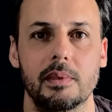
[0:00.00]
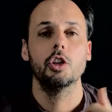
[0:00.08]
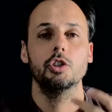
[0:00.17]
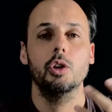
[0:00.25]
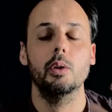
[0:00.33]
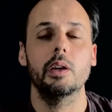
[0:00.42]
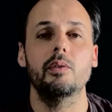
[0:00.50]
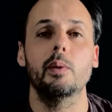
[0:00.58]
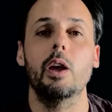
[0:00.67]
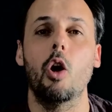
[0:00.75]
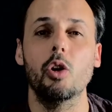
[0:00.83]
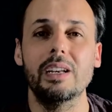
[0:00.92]
So if
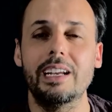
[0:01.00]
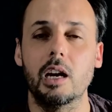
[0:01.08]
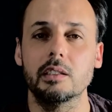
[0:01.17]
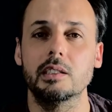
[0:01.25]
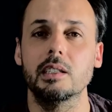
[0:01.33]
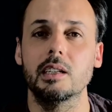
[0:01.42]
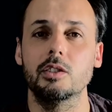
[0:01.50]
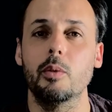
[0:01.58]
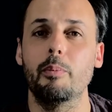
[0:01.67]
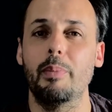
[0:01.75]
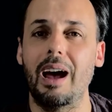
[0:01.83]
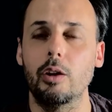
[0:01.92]
we only consider the
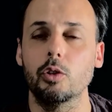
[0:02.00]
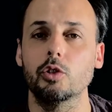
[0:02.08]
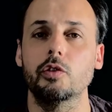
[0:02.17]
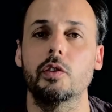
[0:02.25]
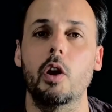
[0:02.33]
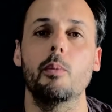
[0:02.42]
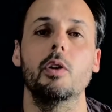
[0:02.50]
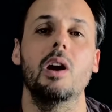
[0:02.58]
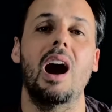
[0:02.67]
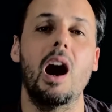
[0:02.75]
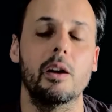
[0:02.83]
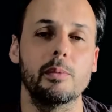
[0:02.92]
palos from a
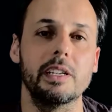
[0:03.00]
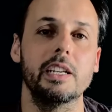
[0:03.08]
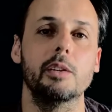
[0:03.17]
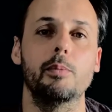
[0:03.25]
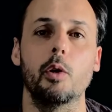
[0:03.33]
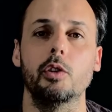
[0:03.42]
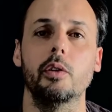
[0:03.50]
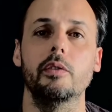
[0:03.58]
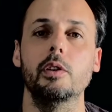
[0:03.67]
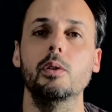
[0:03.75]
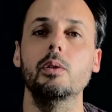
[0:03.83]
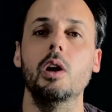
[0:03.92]
harmonic point of
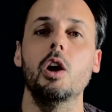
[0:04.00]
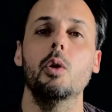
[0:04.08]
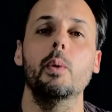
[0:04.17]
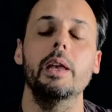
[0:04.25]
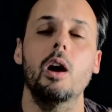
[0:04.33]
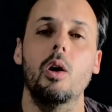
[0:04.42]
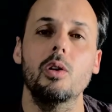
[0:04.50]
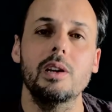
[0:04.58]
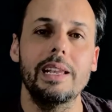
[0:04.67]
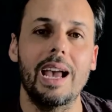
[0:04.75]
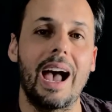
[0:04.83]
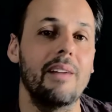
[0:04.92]
view, we
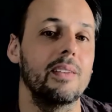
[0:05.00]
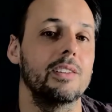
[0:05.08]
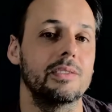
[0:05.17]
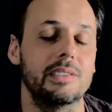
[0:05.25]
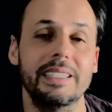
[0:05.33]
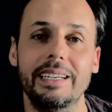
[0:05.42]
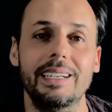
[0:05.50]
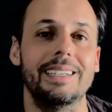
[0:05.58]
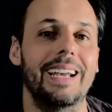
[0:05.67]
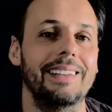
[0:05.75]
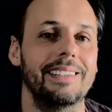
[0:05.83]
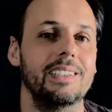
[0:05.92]
only have three
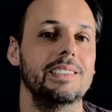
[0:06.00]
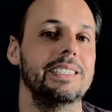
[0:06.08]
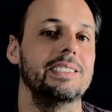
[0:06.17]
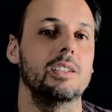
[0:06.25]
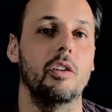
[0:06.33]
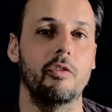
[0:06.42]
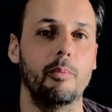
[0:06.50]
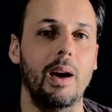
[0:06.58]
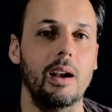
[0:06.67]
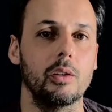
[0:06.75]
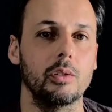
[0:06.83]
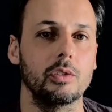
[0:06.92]
categories of
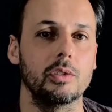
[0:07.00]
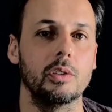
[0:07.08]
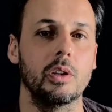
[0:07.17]
palos.